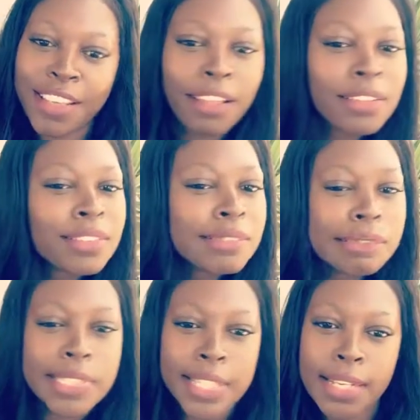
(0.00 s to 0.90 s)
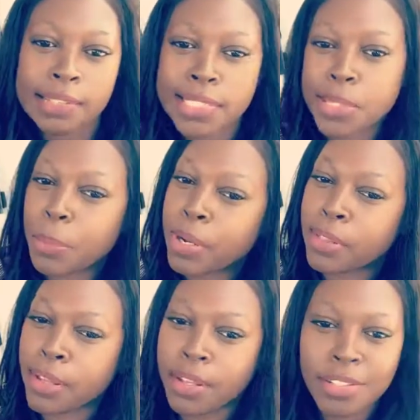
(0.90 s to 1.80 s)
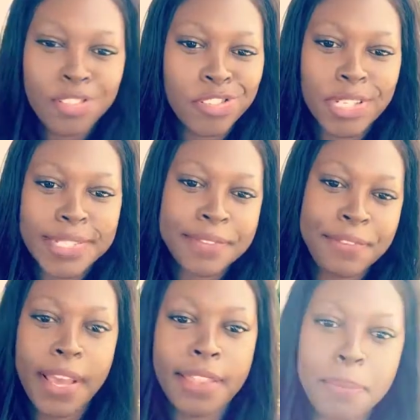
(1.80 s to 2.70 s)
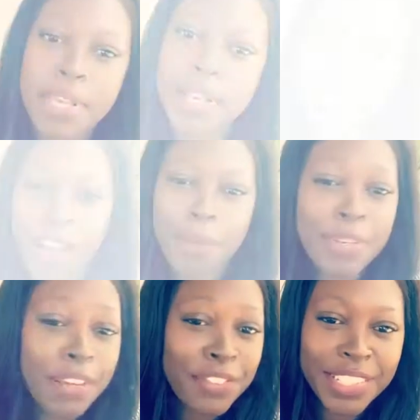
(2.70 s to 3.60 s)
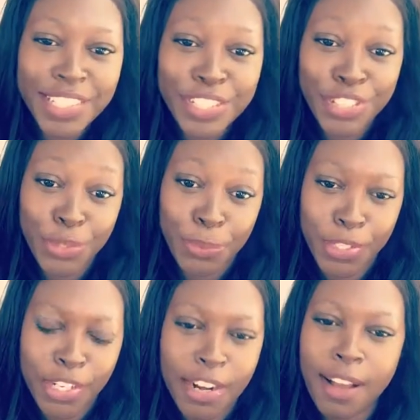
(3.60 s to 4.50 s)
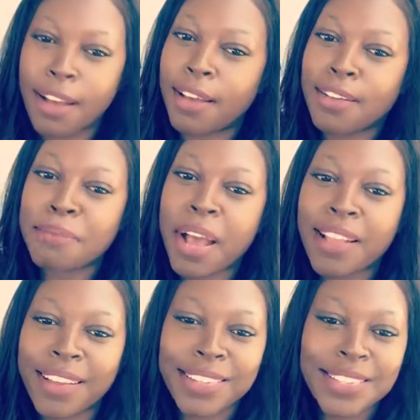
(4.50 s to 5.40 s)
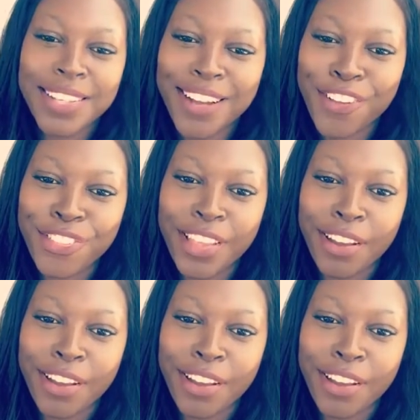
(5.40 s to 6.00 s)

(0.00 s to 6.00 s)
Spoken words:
in that sense, where the ends justify the means. I'm definitely a doer. I like to get out